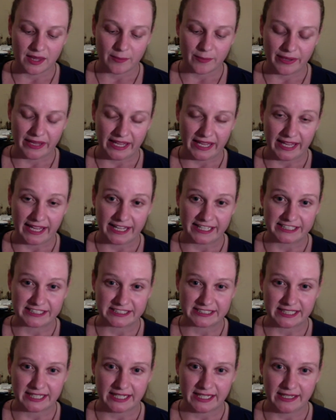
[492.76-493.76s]

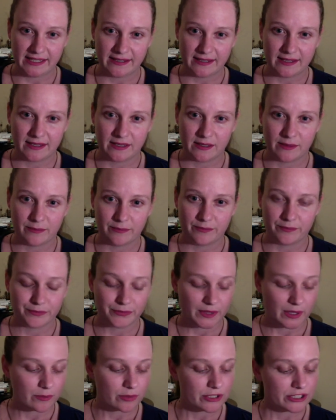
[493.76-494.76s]
PhD,
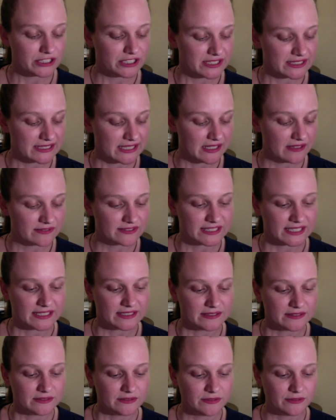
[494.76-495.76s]
projects half
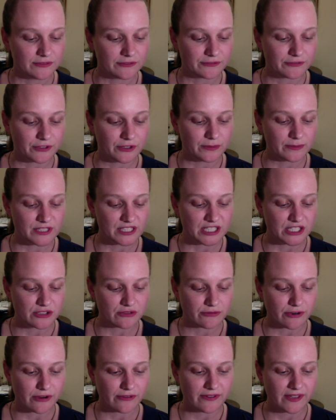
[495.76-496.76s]
done from
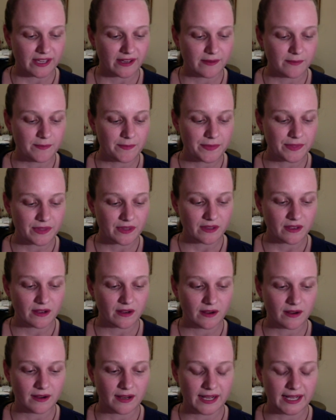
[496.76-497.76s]
Stitcherovia.
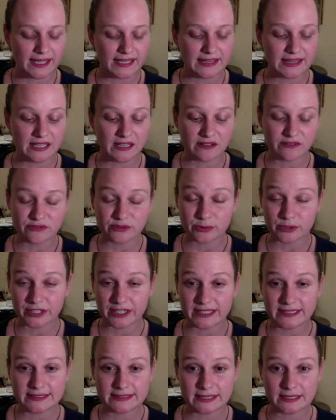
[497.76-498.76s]
I loved what
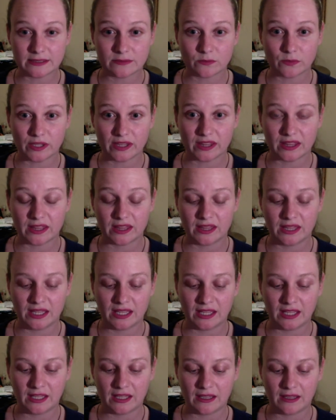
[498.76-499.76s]
I'd done with
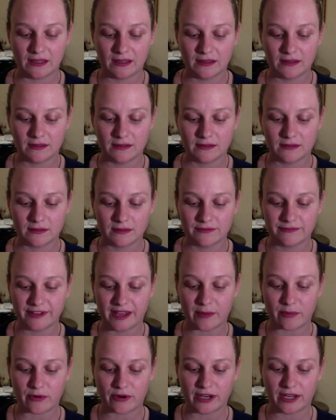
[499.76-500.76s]
the
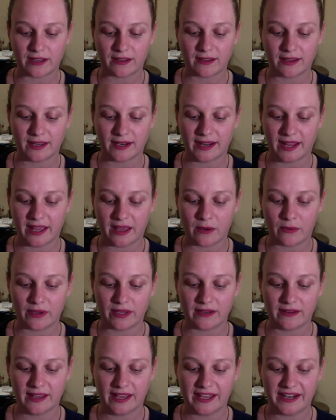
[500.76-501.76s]
fabric and how
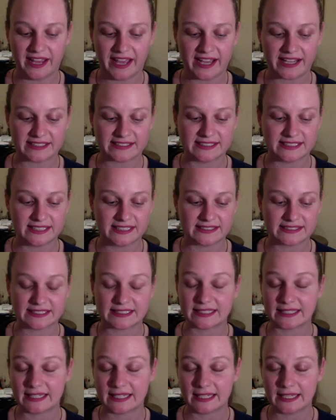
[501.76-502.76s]
it had
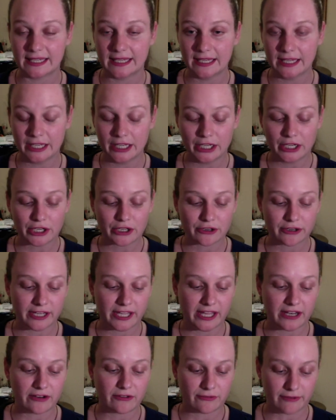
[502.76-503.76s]
accidentally
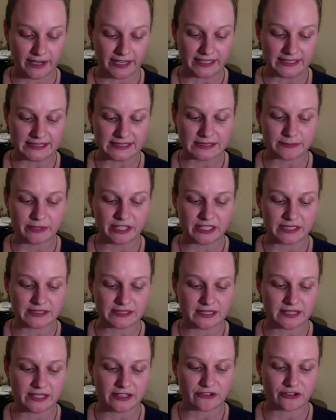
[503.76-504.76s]
created rings because
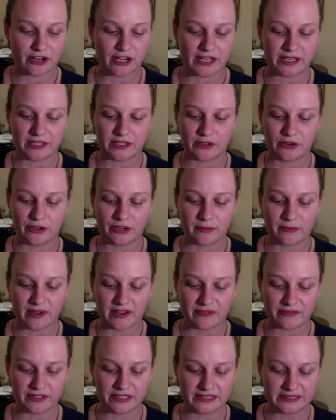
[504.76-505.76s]
I dried it on a
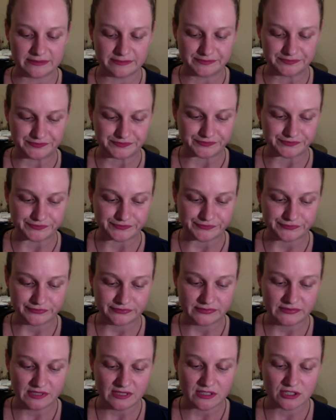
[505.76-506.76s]
muffin
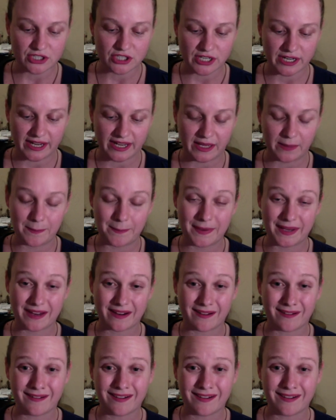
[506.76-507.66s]
tray, but